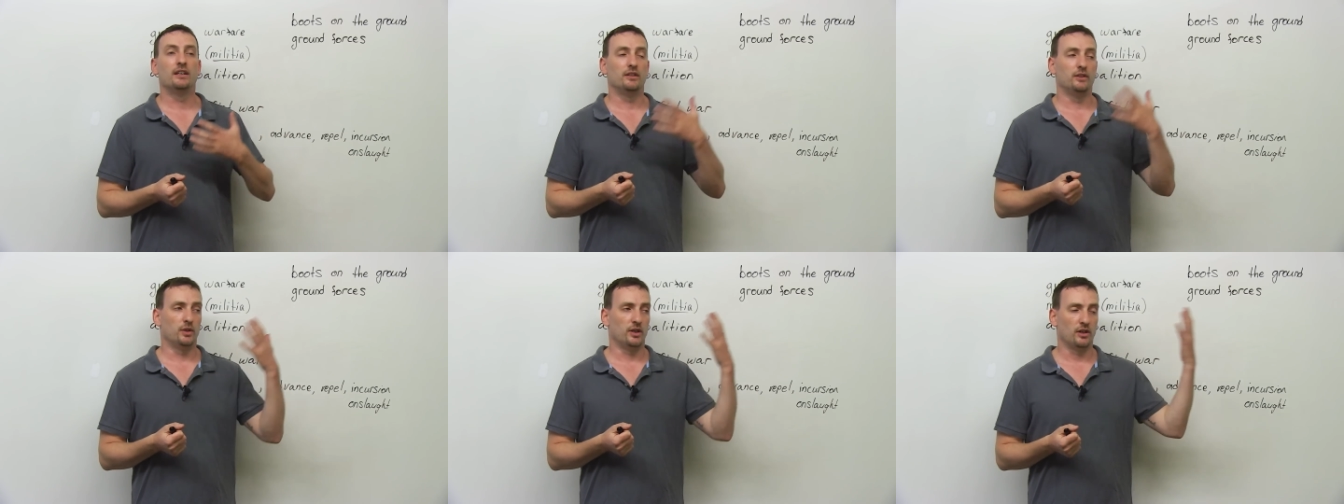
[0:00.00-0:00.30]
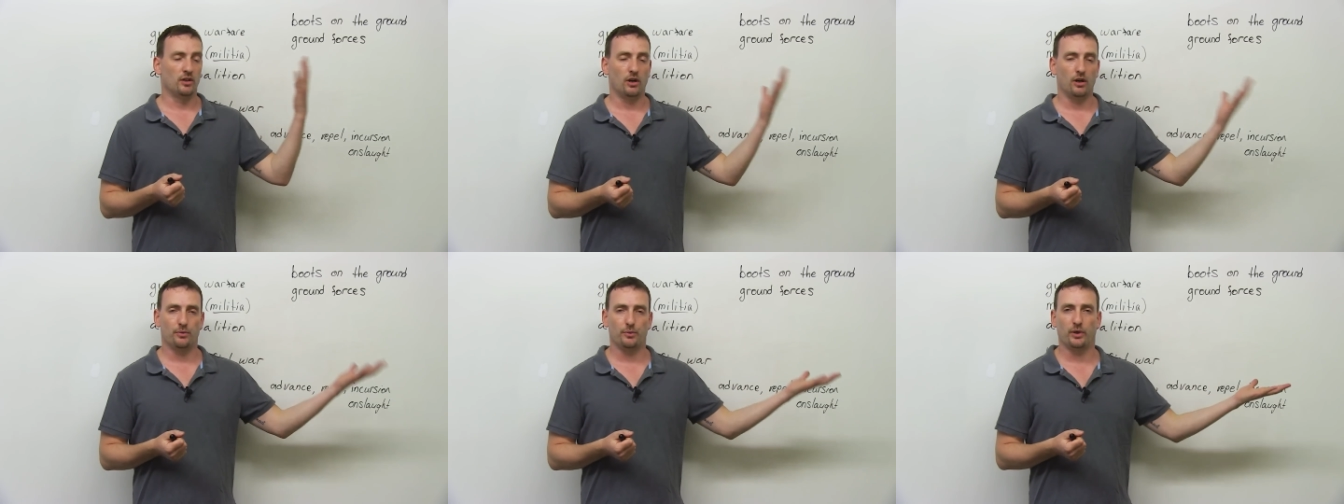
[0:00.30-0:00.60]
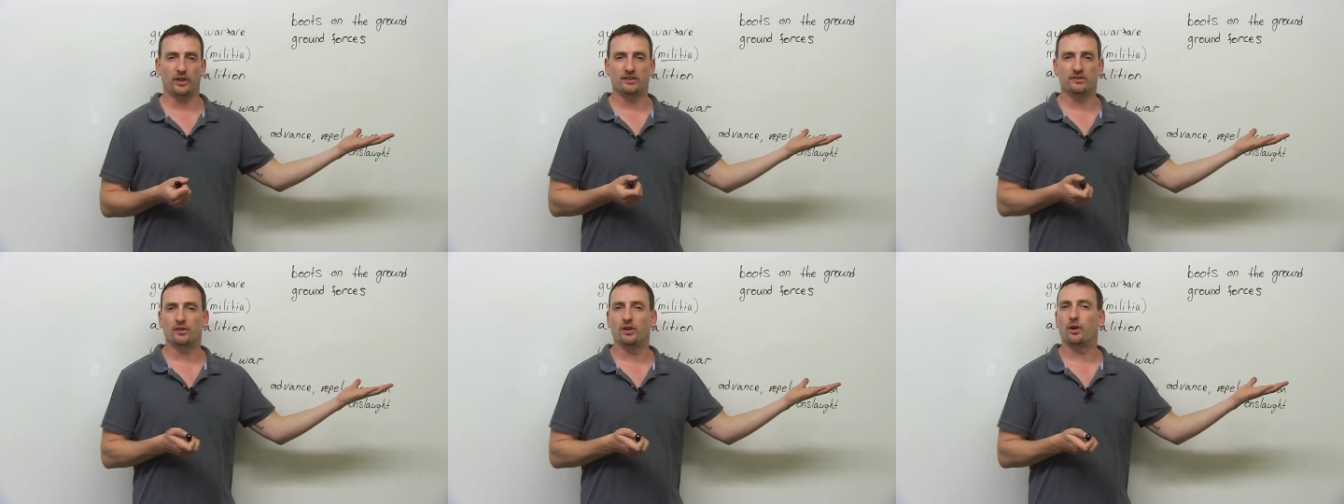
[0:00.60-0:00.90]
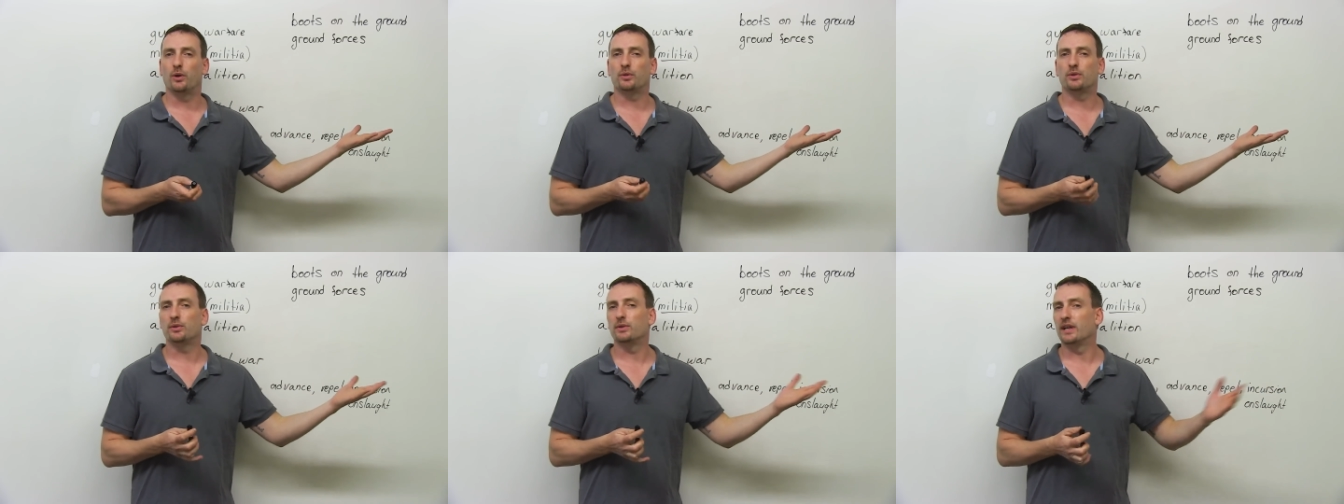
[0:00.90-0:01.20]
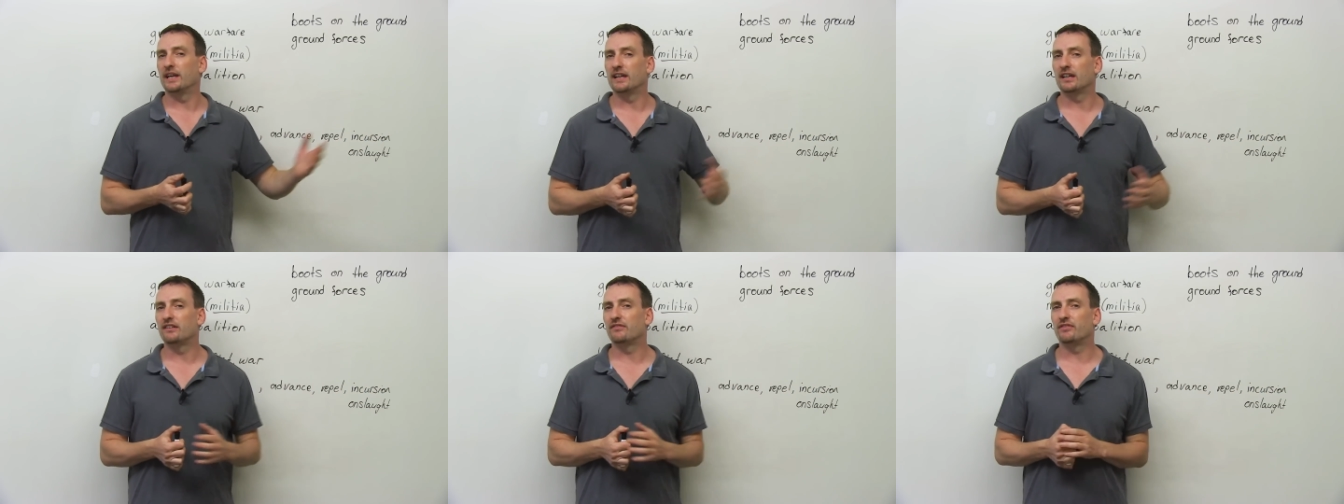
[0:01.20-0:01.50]
You can always go to
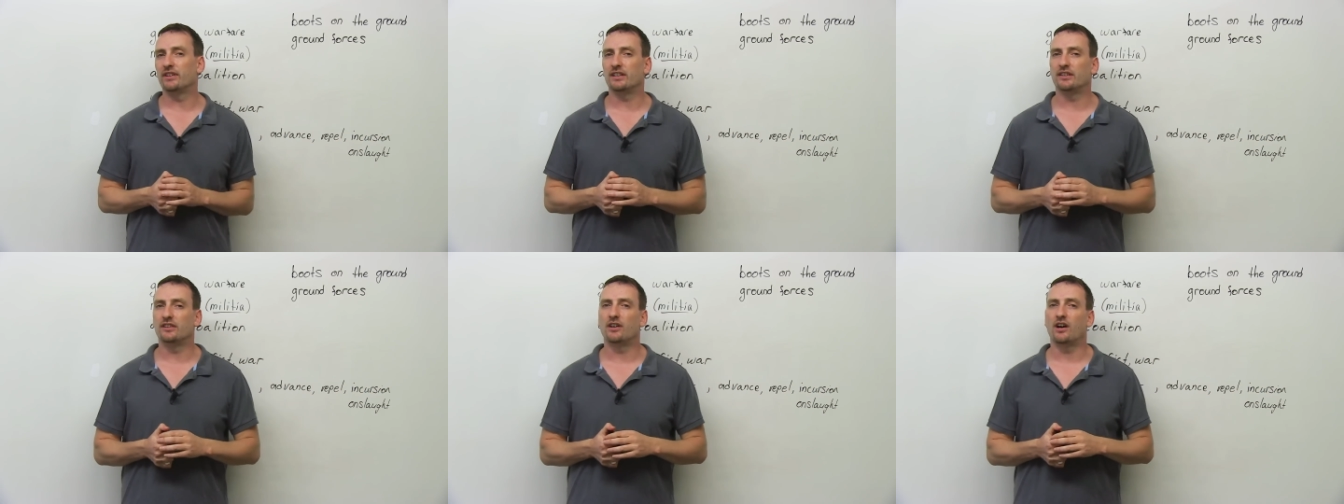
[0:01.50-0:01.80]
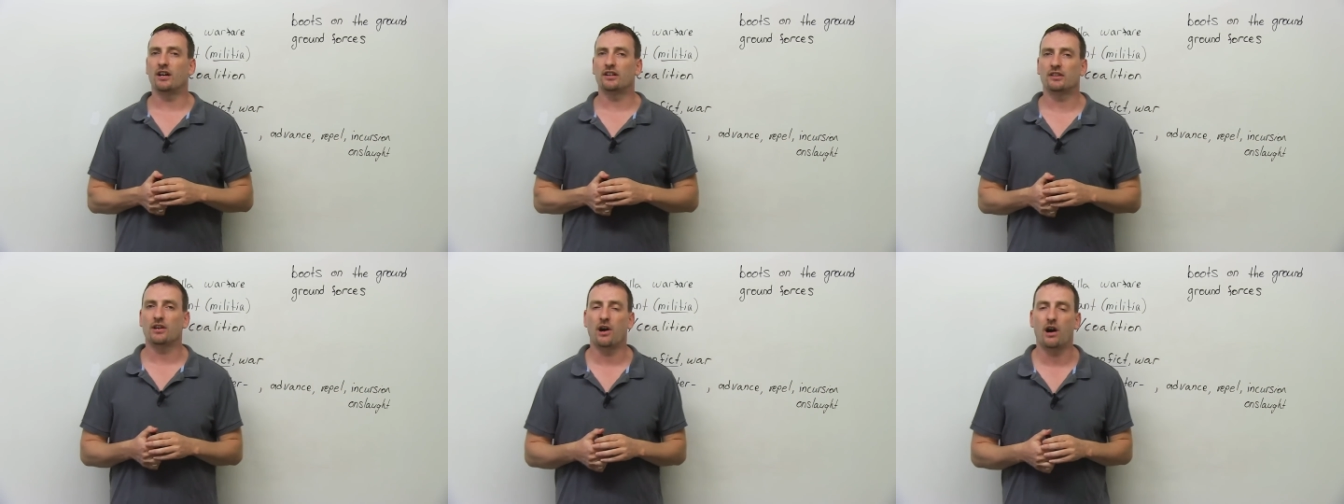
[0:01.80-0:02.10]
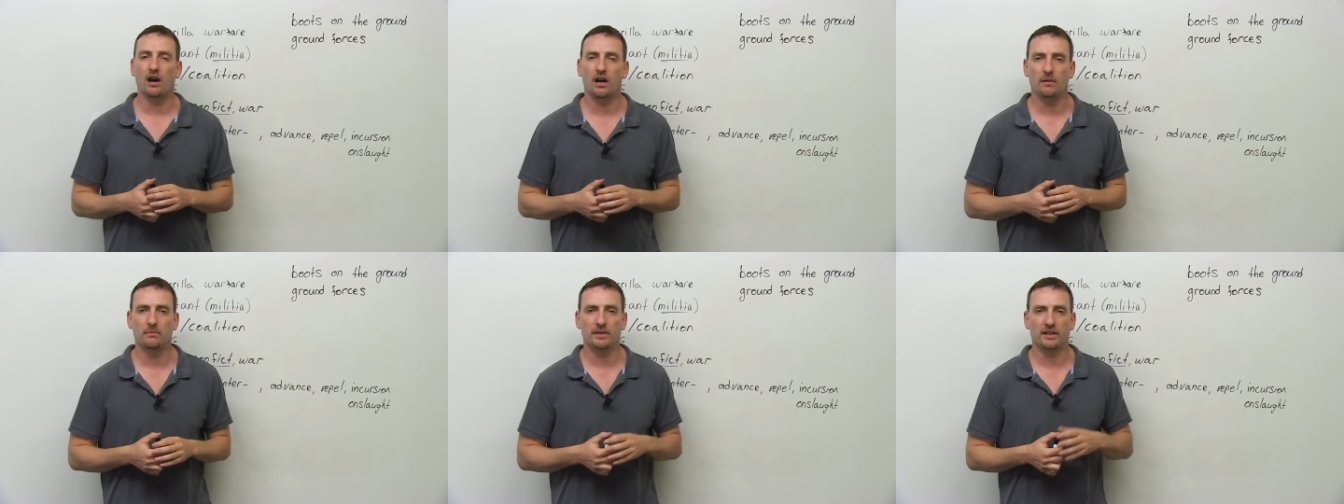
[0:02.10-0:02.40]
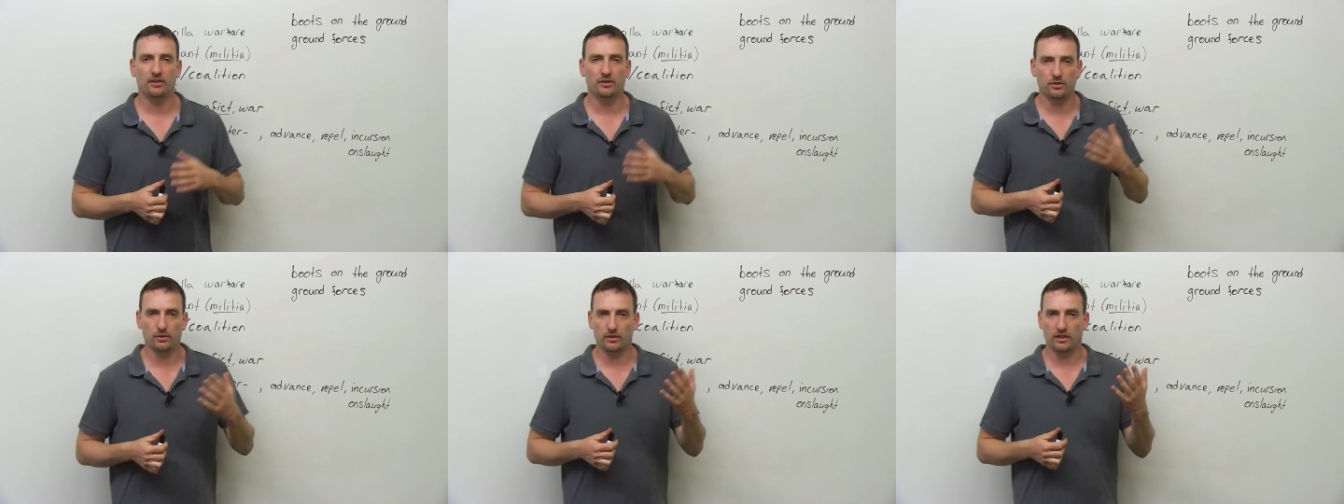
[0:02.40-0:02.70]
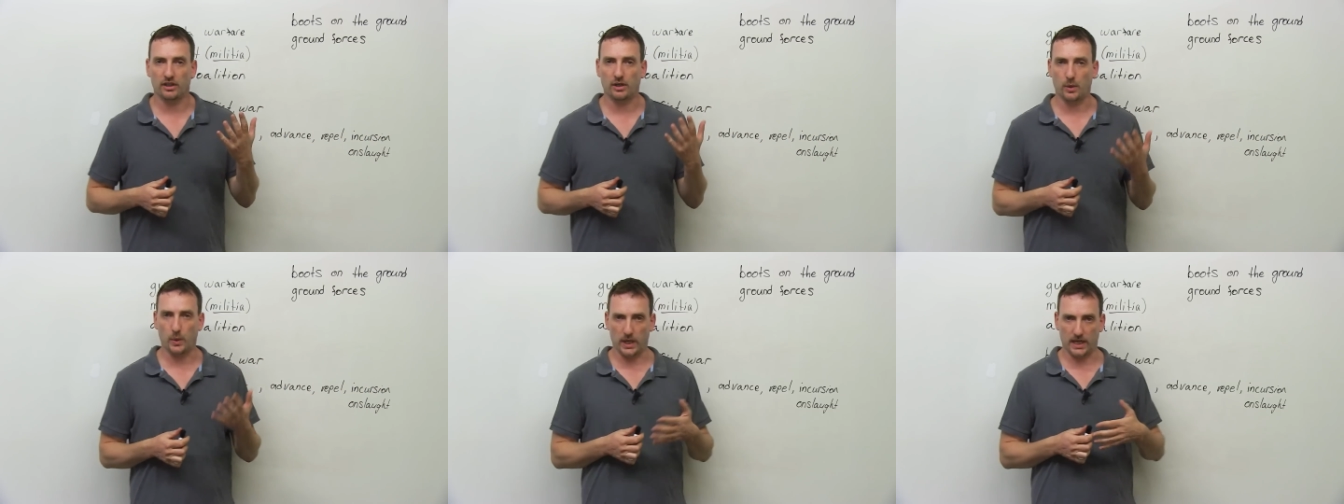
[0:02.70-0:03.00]
engvid dot com and do the
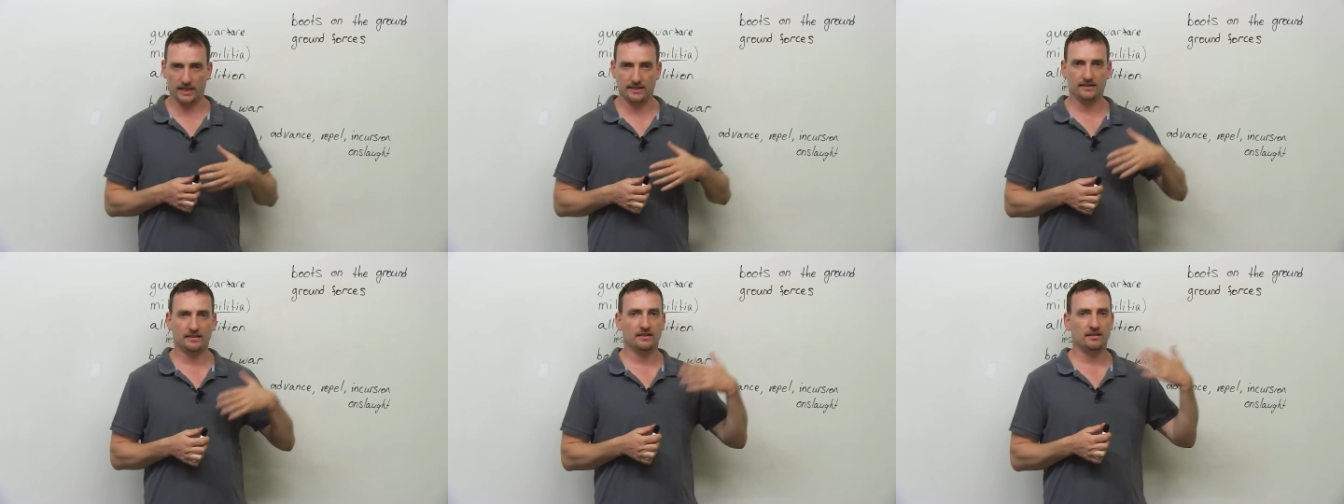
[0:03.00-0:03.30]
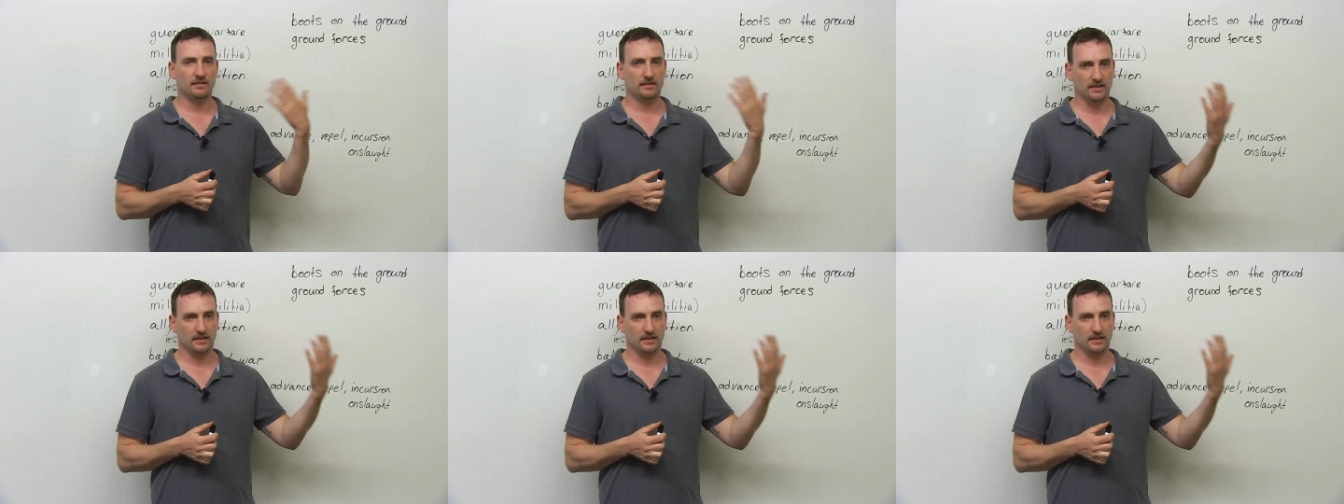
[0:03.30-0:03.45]
quiz